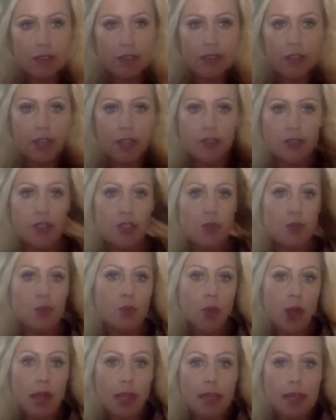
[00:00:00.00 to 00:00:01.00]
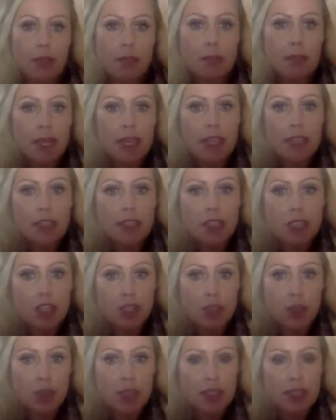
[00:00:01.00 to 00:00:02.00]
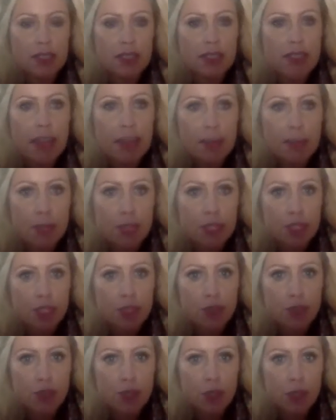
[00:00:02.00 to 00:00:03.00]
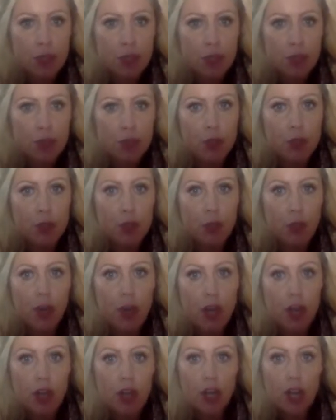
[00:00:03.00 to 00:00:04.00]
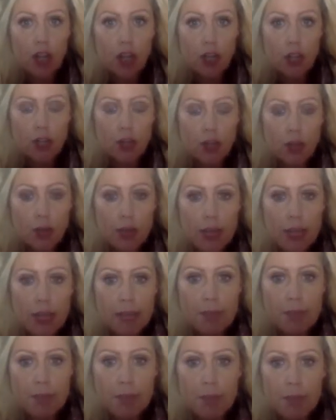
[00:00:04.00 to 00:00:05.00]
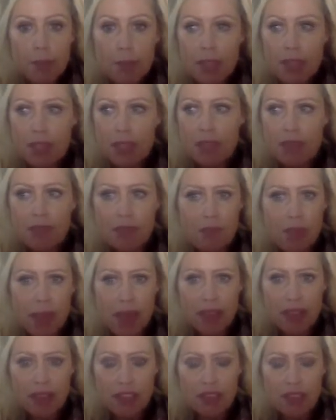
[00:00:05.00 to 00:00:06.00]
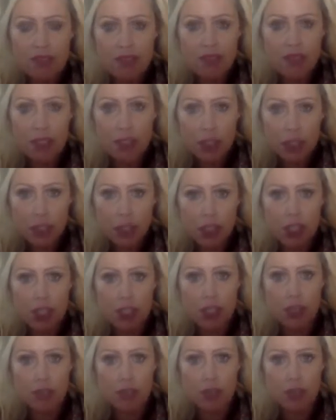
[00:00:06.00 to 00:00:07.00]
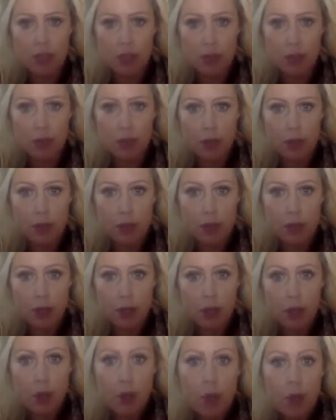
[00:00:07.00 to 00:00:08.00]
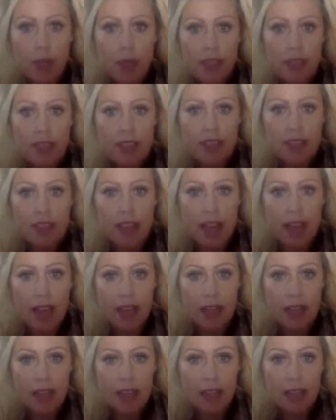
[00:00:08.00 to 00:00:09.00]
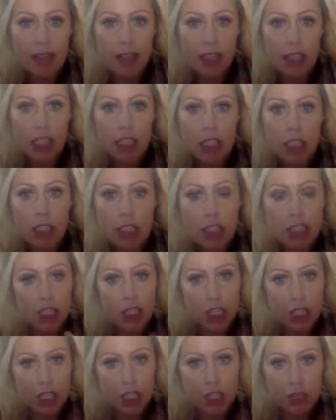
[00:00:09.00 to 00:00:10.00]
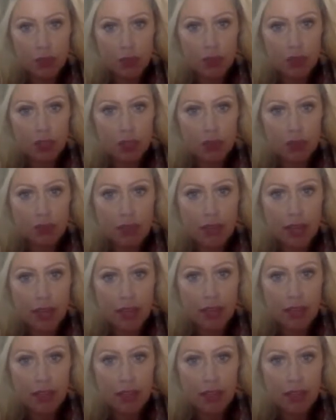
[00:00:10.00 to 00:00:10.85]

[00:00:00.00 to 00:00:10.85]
If you want a man to accept you for who you are, great, but be the best version of you. What is that? Continue to do that.